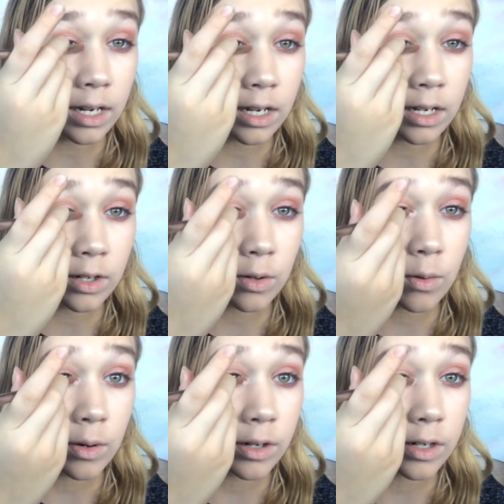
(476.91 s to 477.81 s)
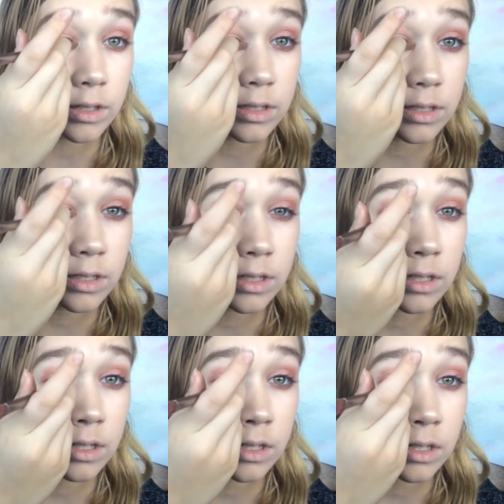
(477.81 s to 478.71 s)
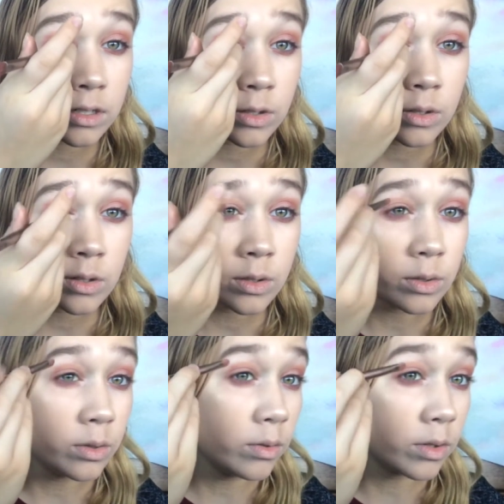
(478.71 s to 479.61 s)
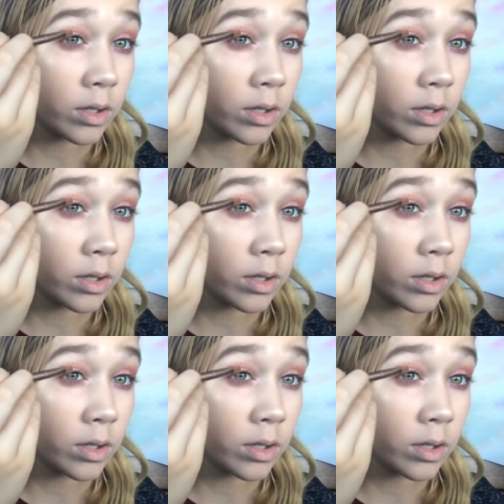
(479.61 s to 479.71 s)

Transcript: corners. Ooh, girl.